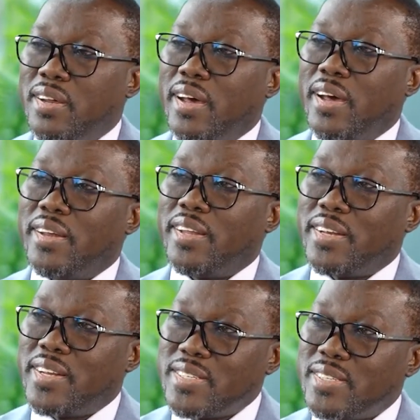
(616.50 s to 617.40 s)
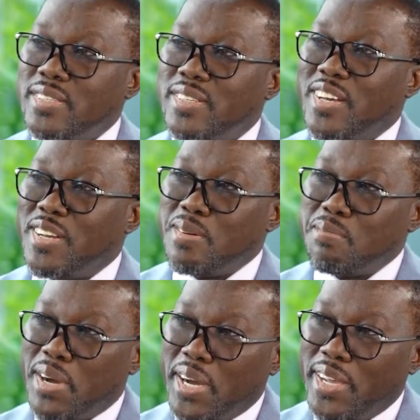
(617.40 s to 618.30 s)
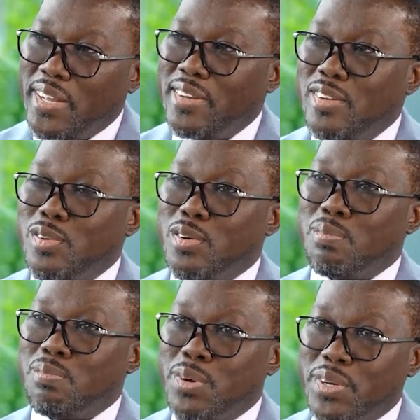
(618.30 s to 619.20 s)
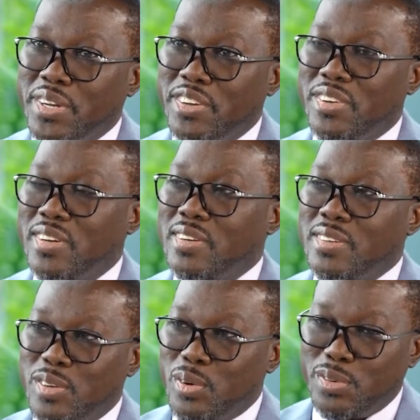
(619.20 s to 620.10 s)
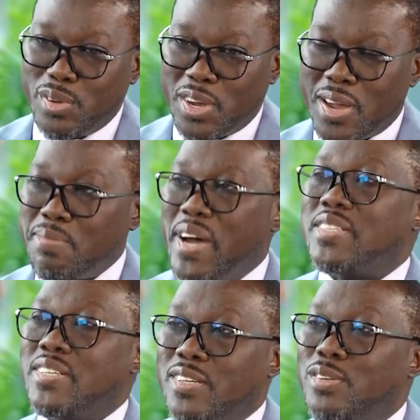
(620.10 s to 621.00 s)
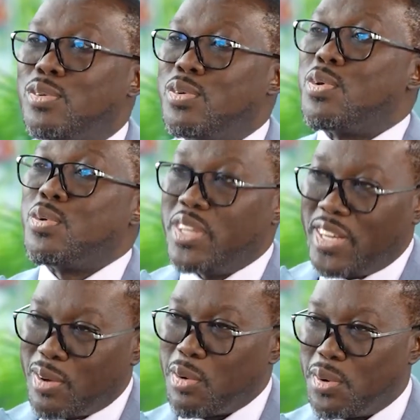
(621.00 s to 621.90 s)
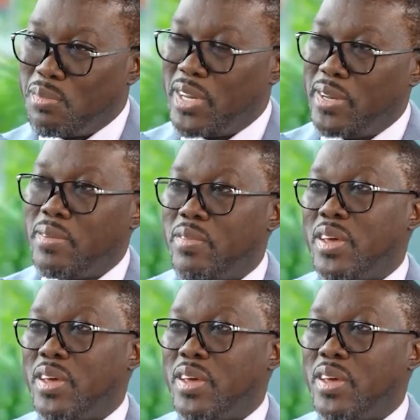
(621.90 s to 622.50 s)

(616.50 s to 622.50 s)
that doesn't undermine your potential, your capacity to grow the economy?